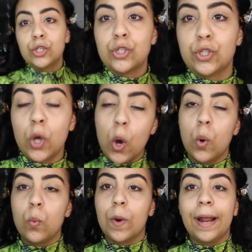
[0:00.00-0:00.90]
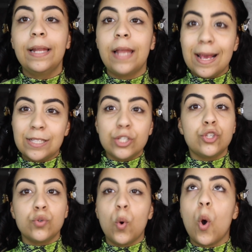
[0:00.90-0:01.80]
So what I like to
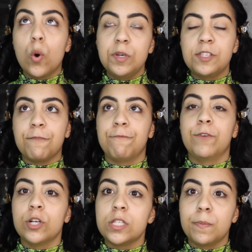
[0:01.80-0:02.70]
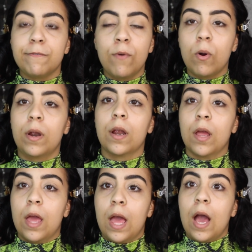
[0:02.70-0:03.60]
do always first before
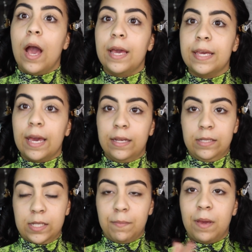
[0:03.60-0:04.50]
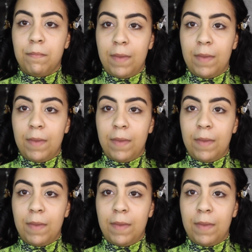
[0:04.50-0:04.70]
I get into my